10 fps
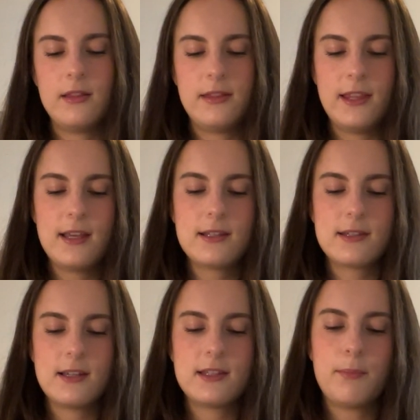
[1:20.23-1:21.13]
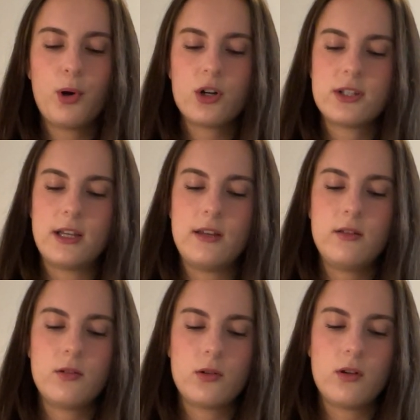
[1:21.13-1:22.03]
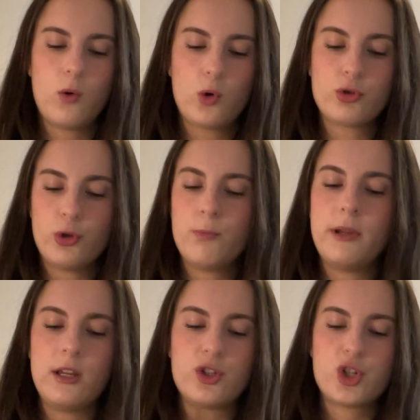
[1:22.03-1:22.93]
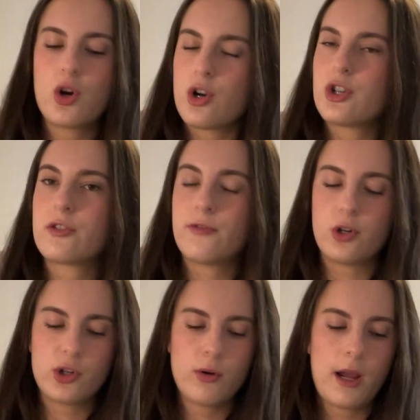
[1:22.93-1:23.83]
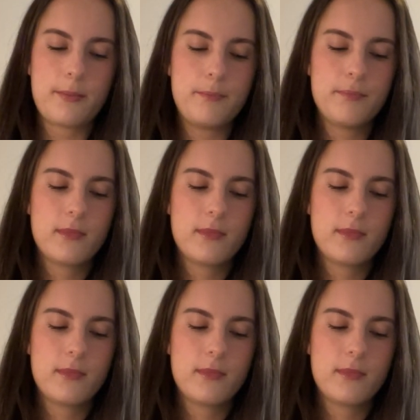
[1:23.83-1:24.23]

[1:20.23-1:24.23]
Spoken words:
This is the person or group being charged for a crime.